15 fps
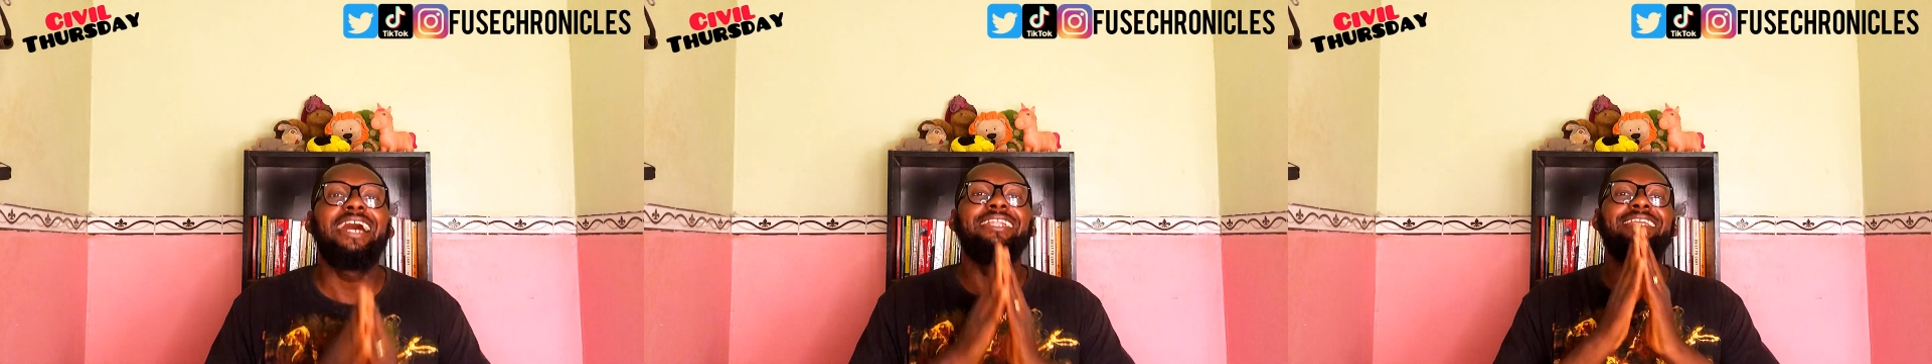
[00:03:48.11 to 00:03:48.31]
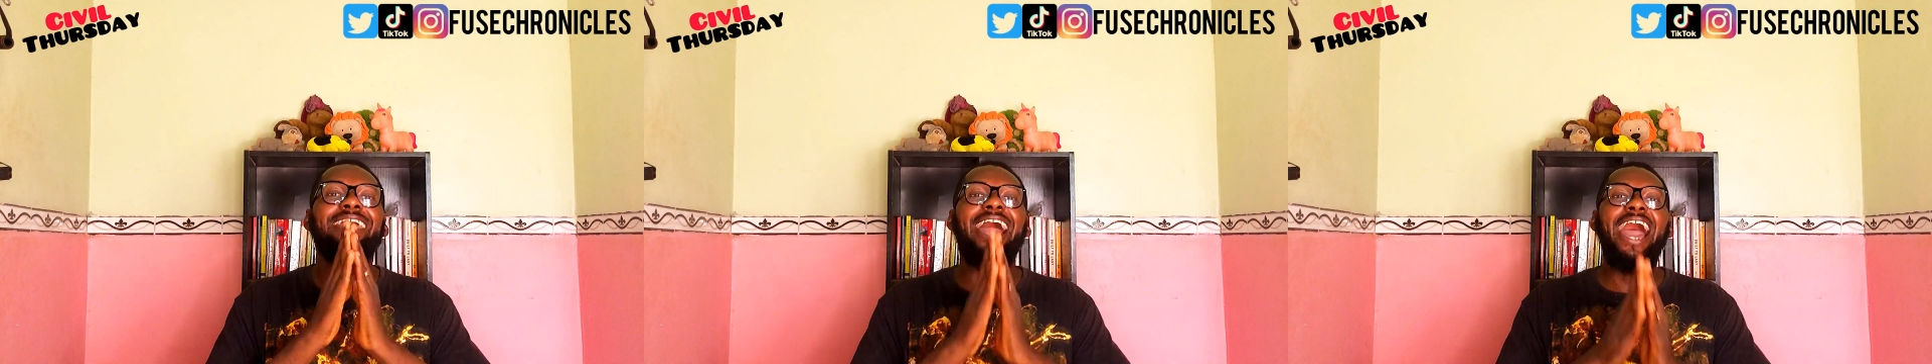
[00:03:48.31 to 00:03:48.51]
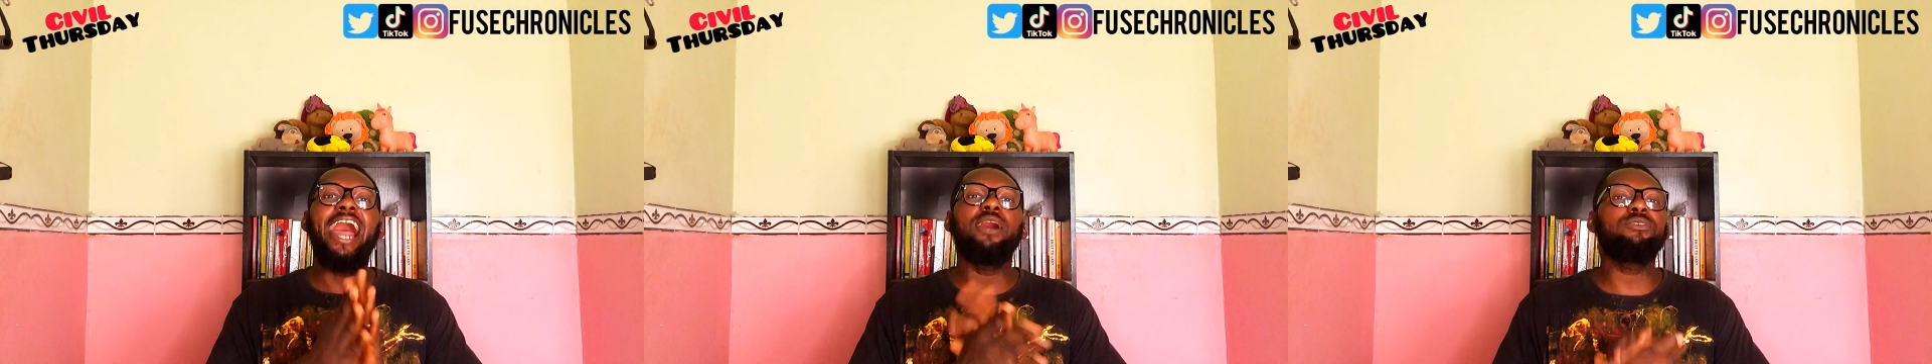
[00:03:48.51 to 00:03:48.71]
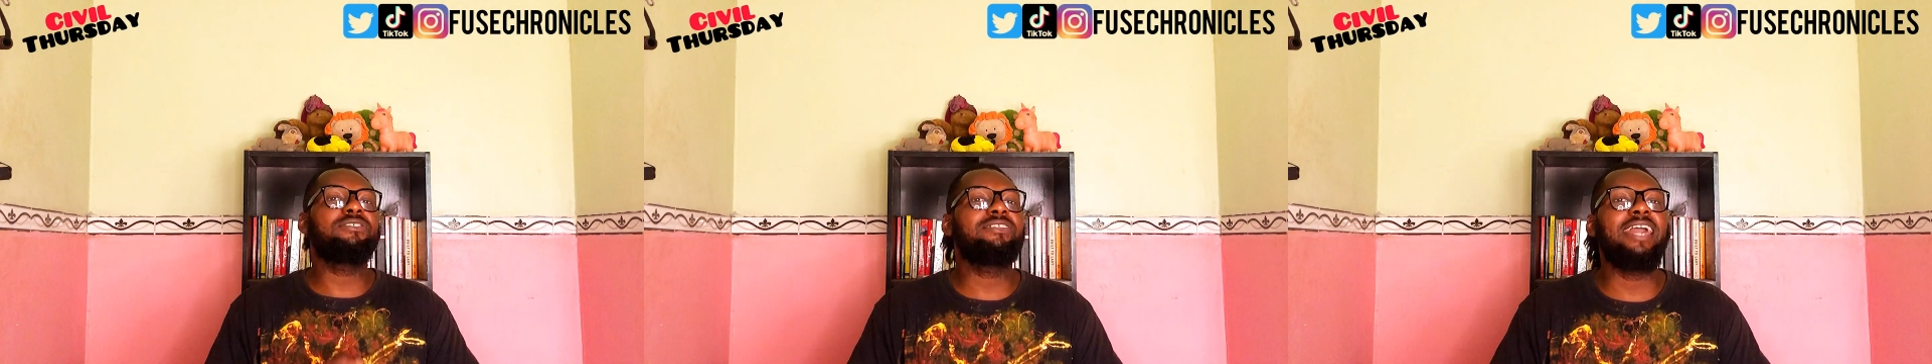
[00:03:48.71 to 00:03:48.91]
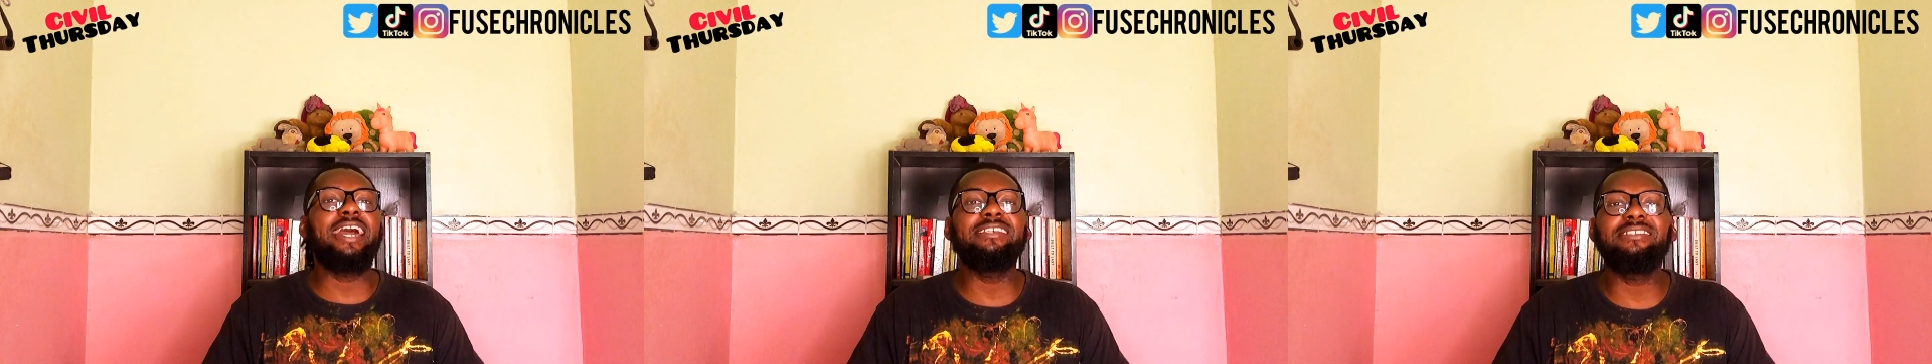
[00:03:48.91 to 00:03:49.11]
The
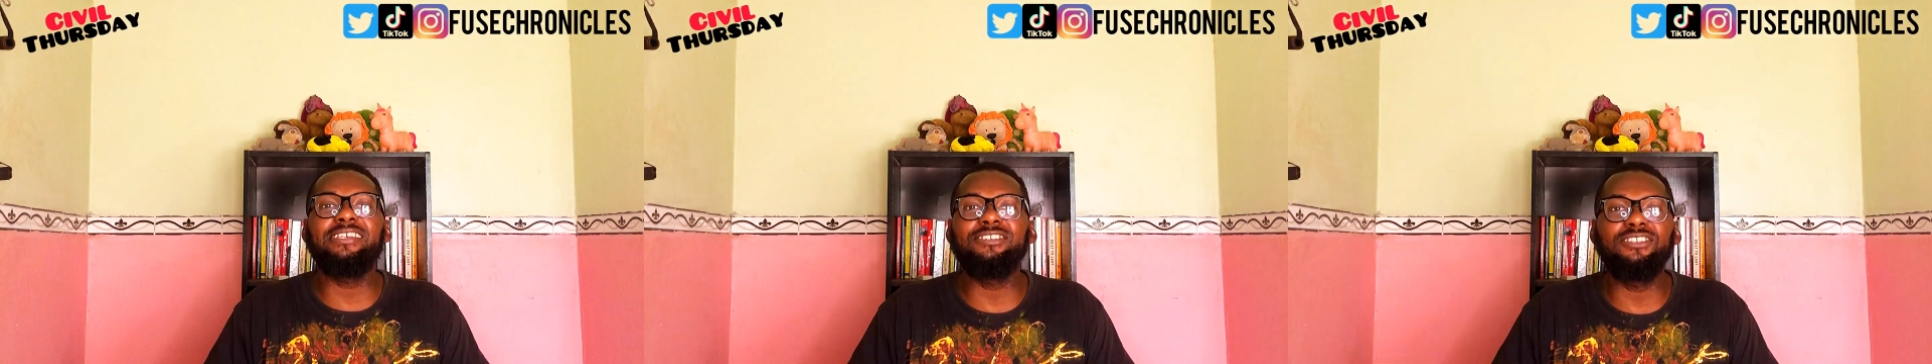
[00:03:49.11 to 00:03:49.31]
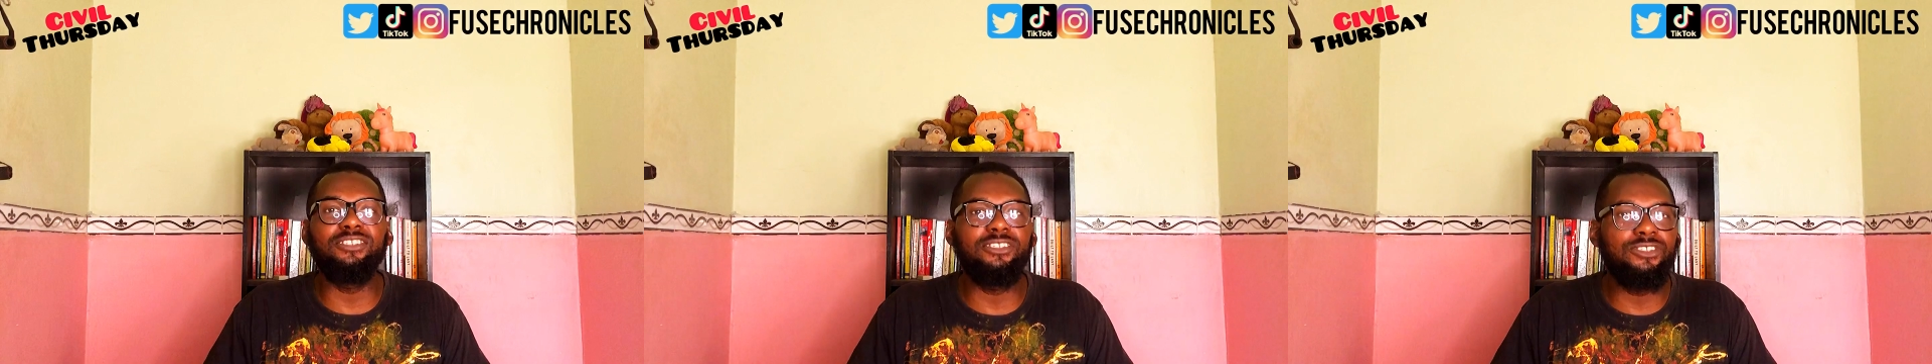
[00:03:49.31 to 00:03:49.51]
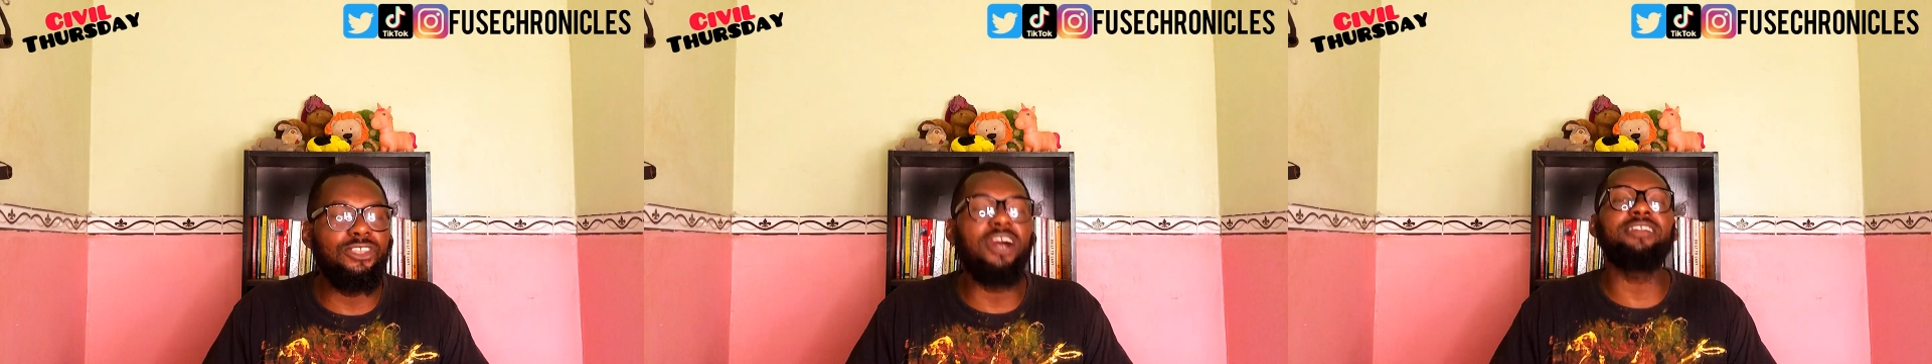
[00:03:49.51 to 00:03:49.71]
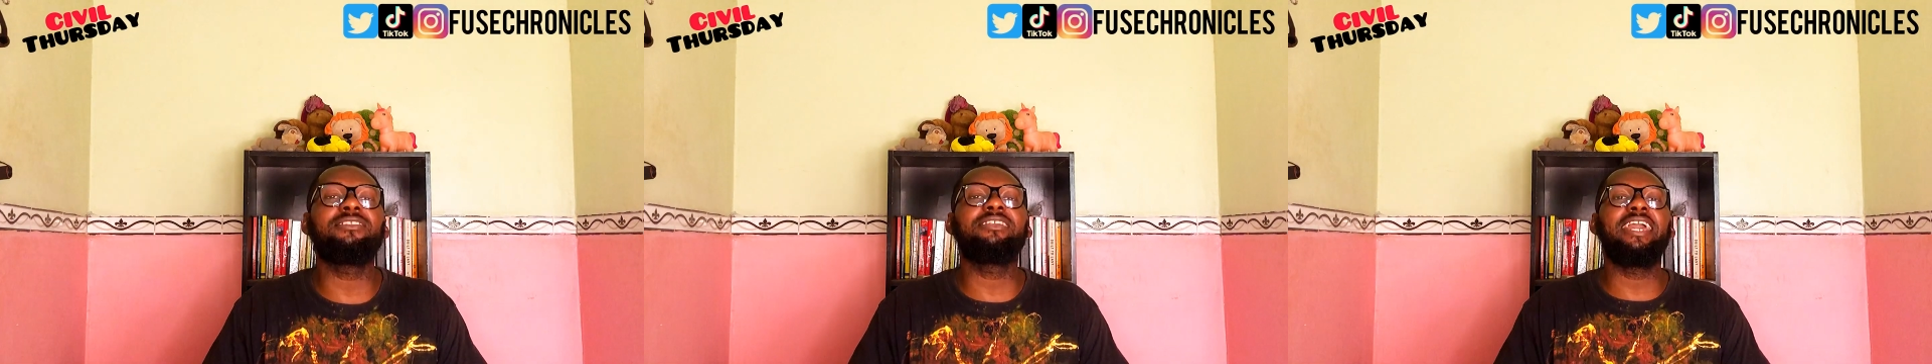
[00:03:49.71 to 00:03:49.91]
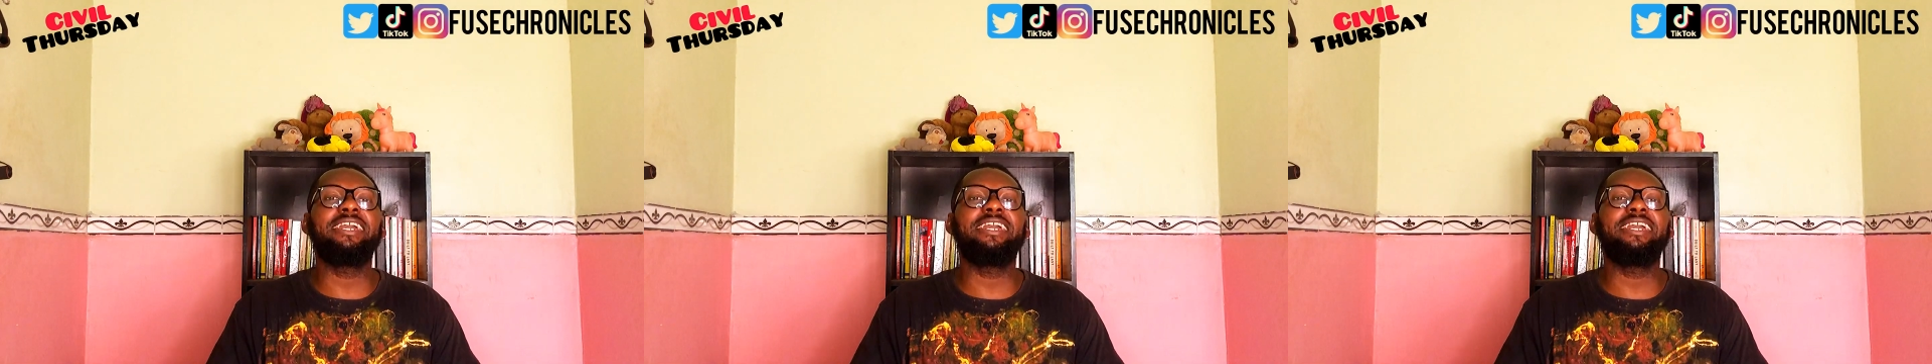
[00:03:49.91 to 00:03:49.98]
IELTS test is not